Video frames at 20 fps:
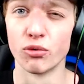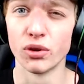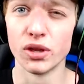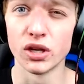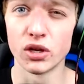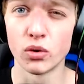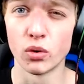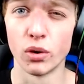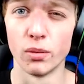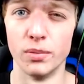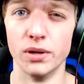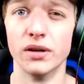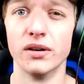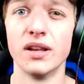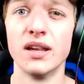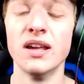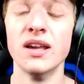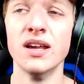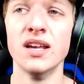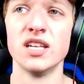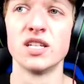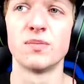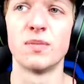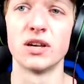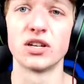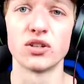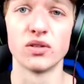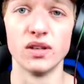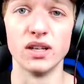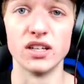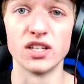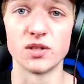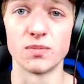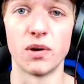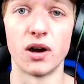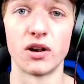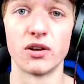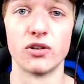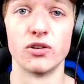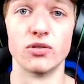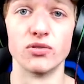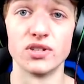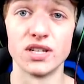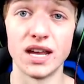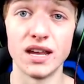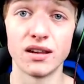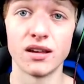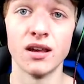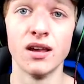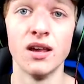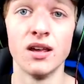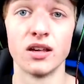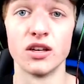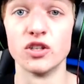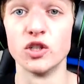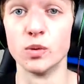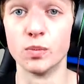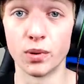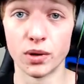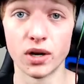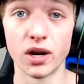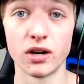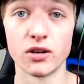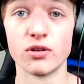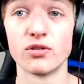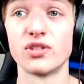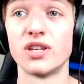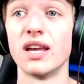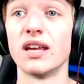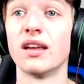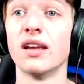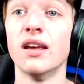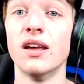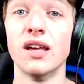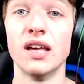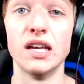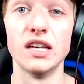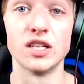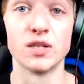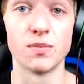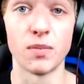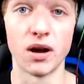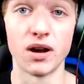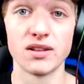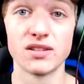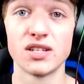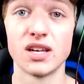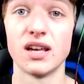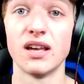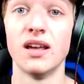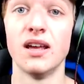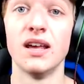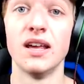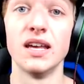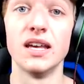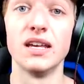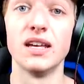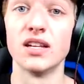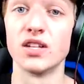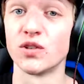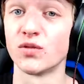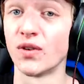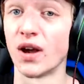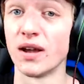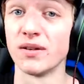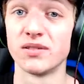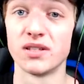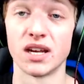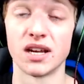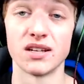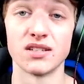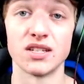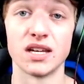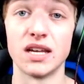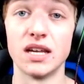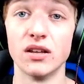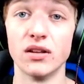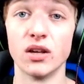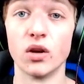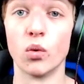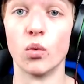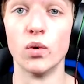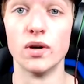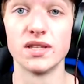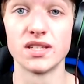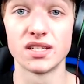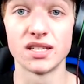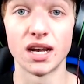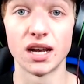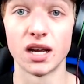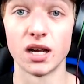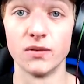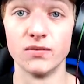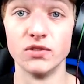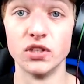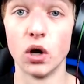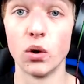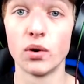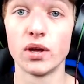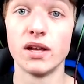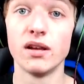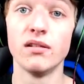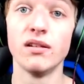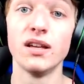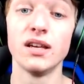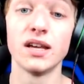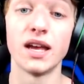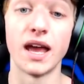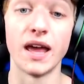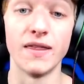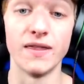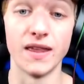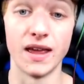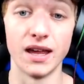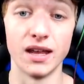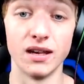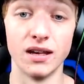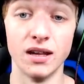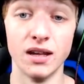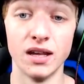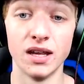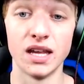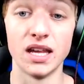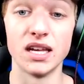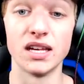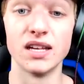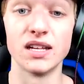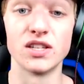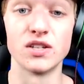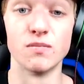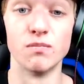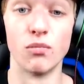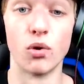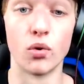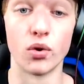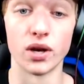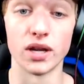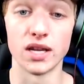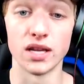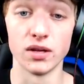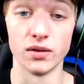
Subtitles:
a really cool ability, especially to spawn in your tank, because you put it on your tank, he spawns it, he gets 5 seconds of healing, 1 second of no healing, and then he gets more